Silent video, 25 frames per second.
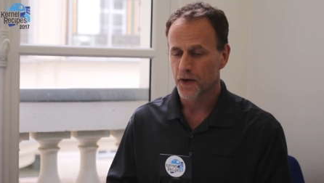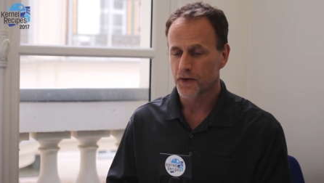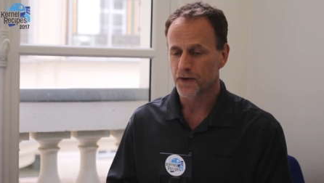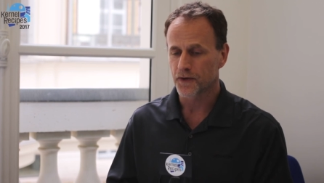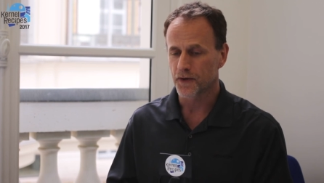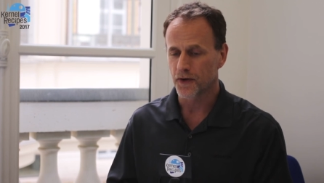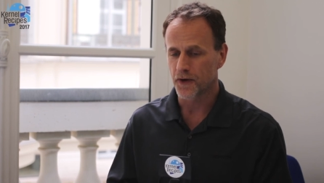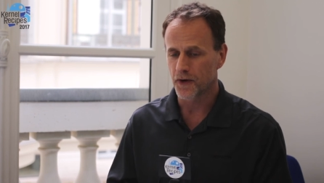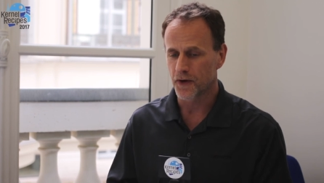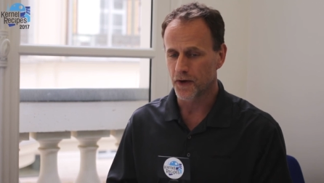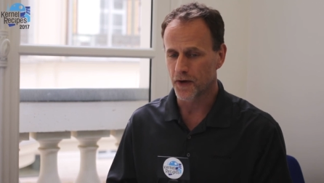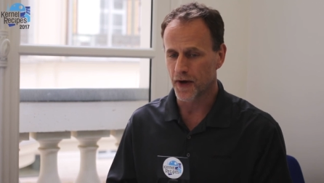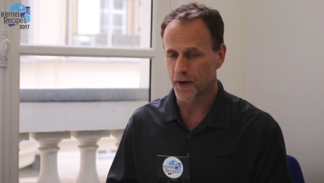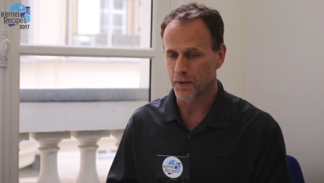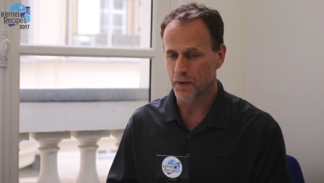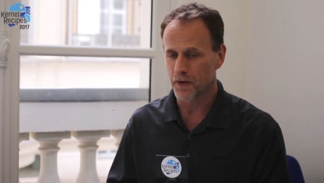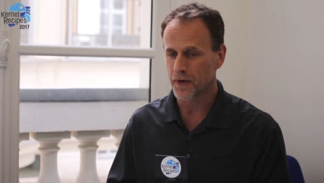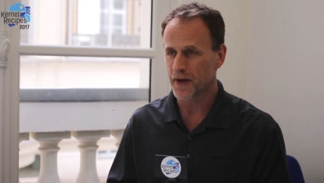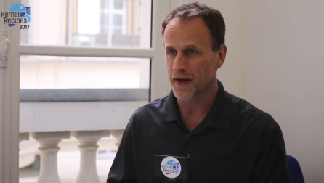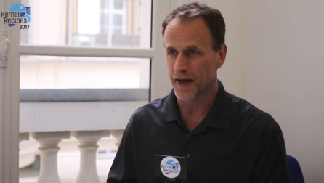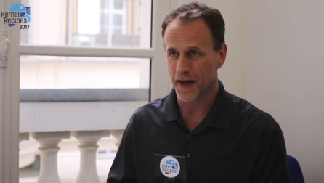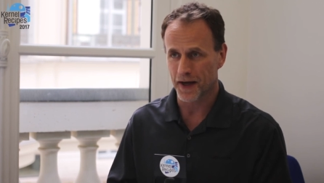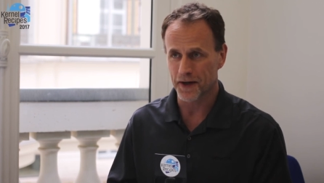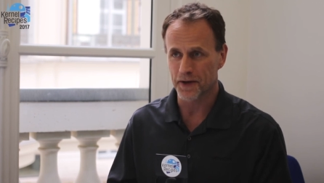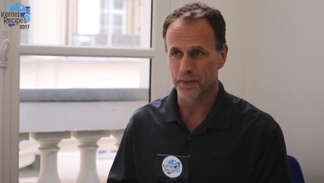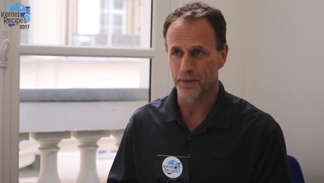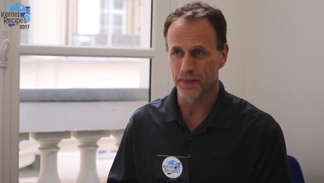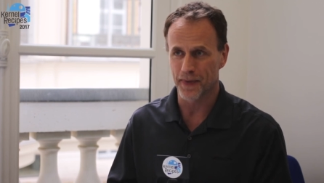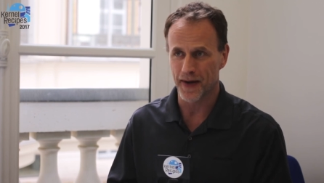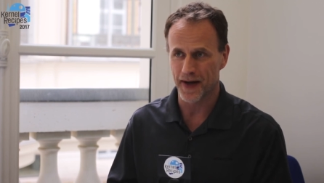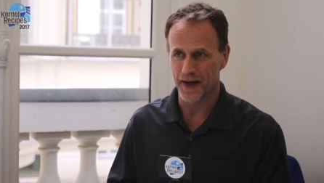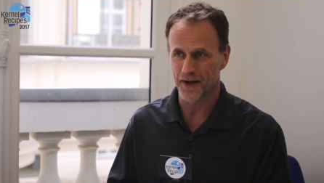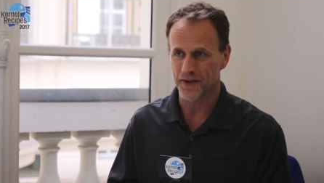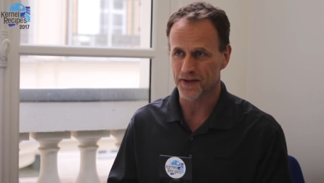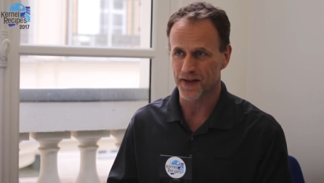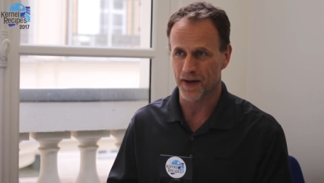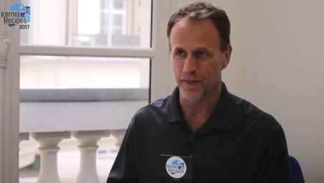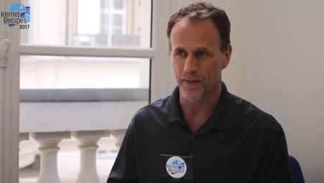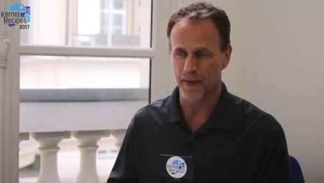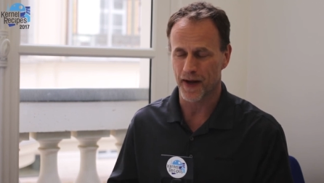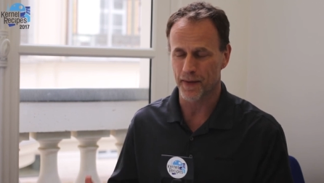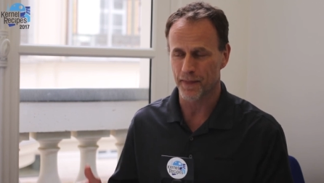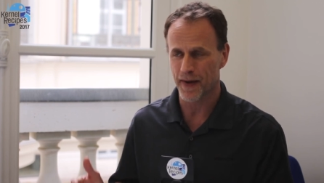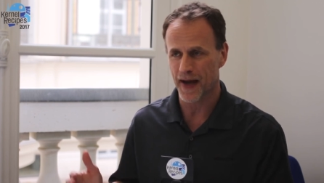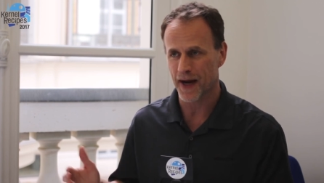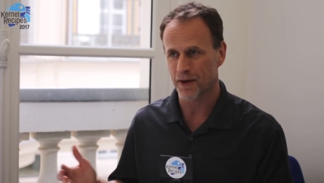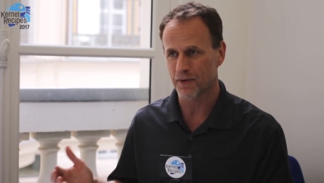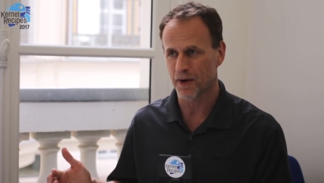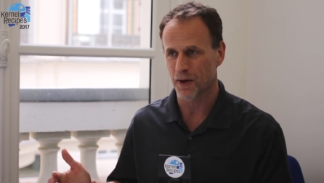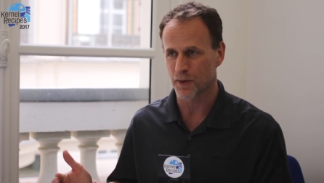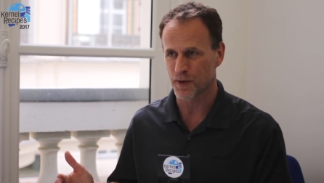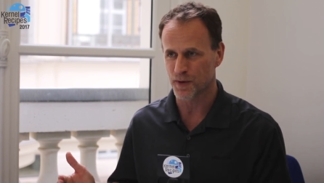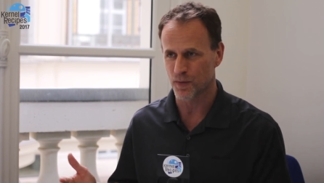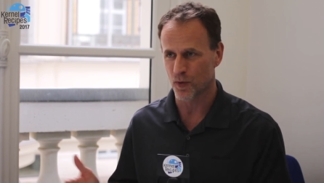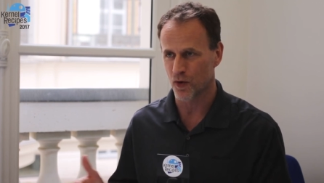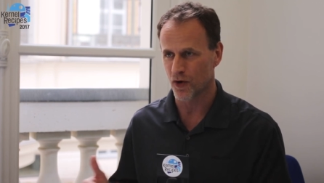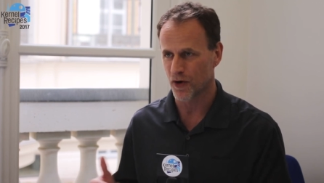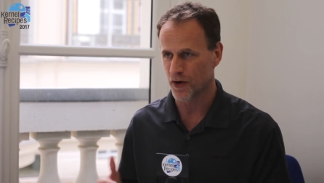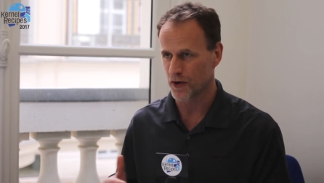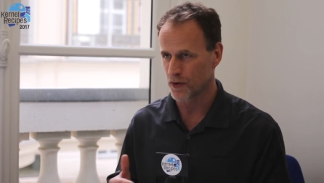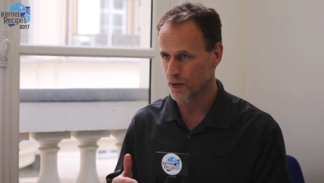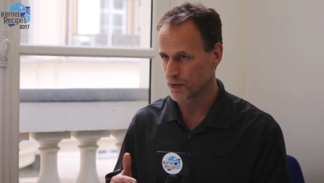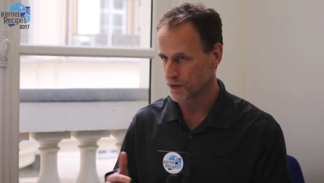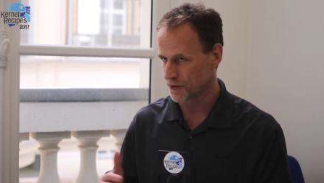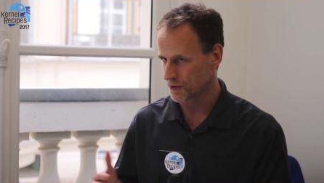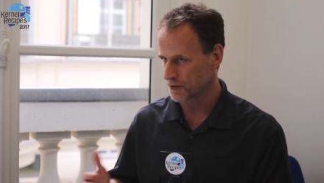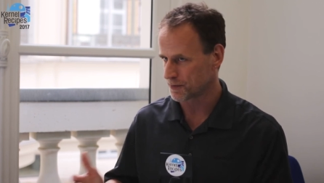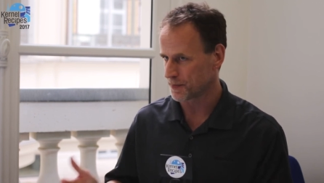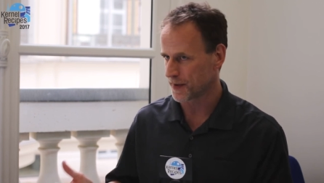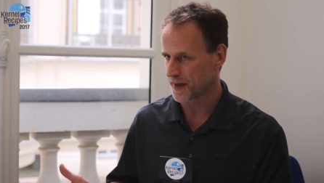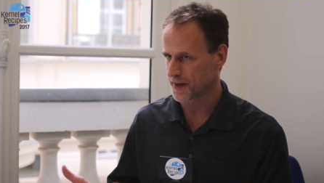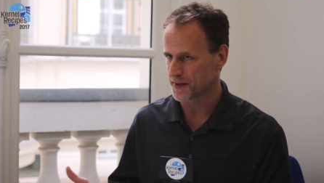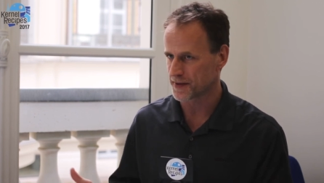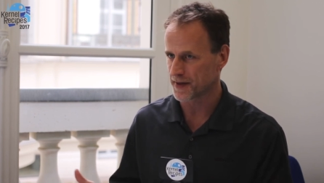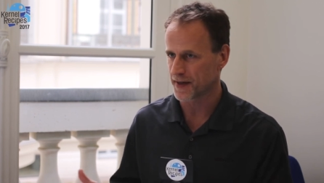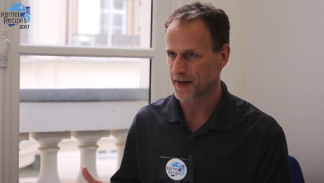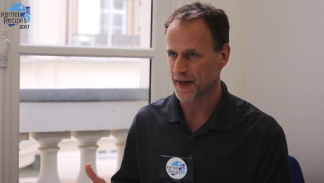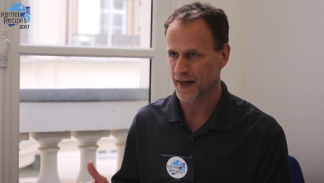So I really had a bag because my background was more on user space.